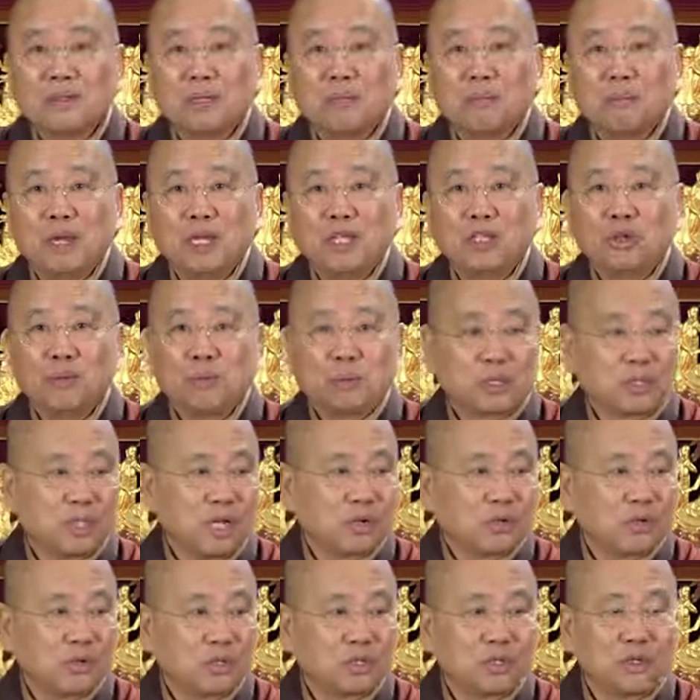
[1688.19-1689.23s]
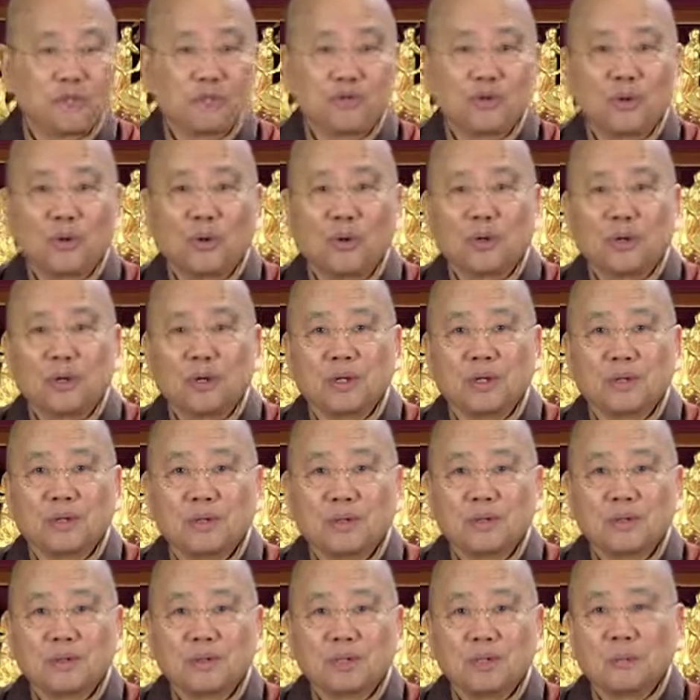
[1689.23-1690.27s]
the mental production of joy,
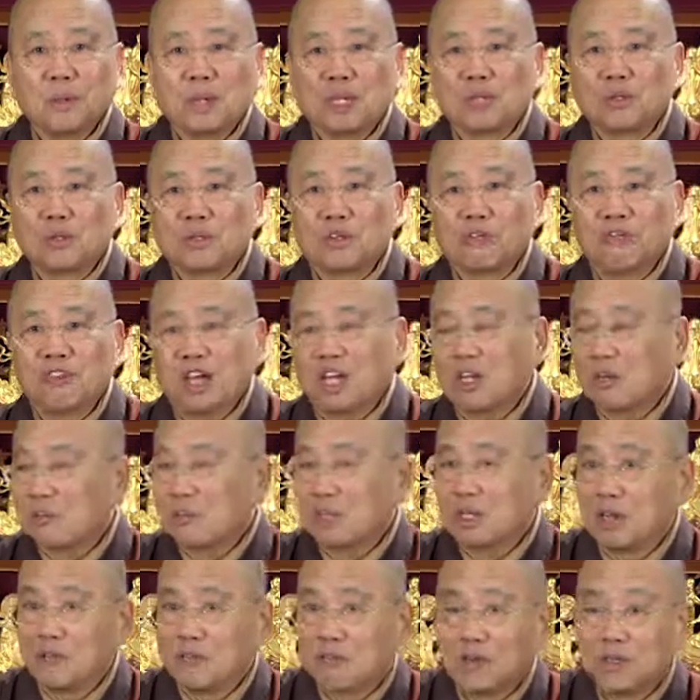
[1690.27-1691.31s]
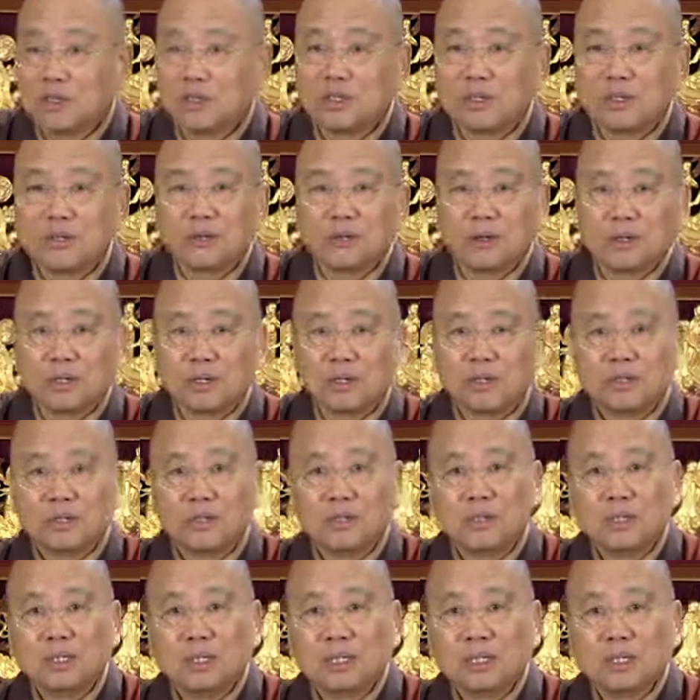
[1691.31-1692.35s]
the mental development of
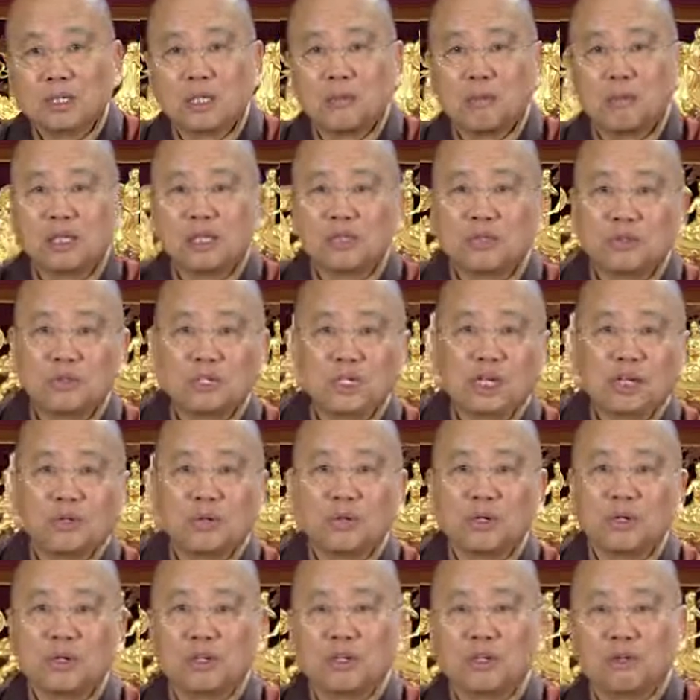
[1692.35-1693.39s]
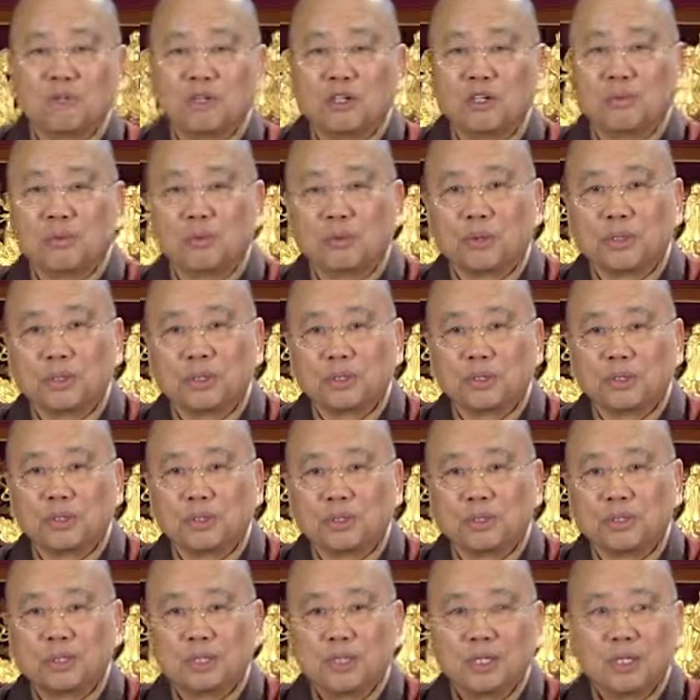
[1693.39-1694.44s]
concentration, the mental generation of
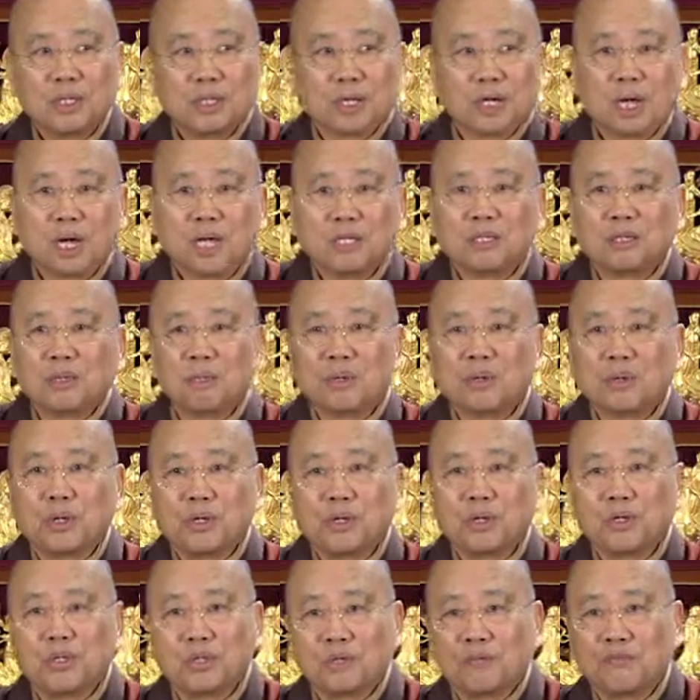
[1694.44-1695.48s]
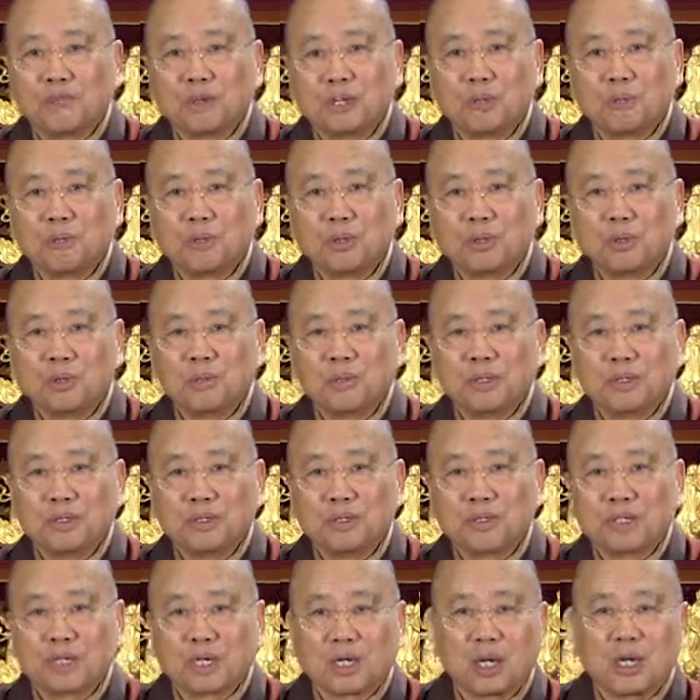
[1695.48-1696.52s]
liberation, the contemplation of
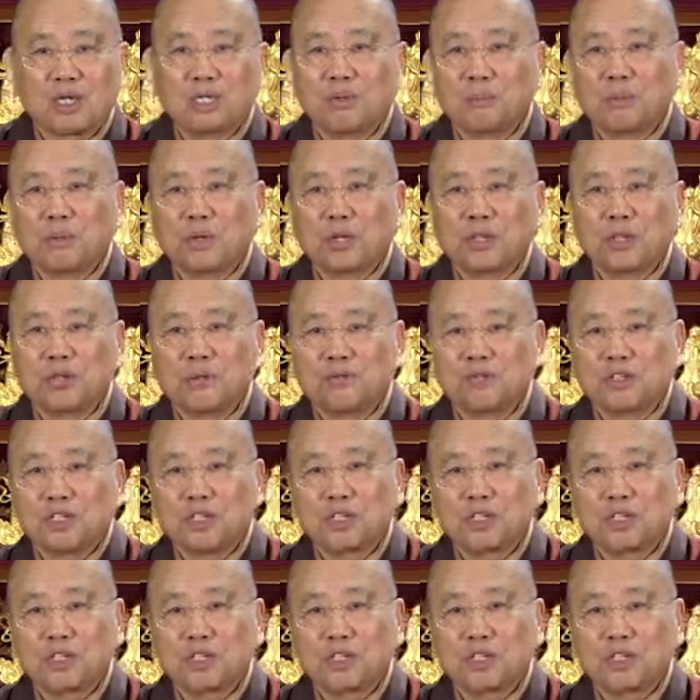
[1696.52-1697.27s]
impermanence, the contemplation of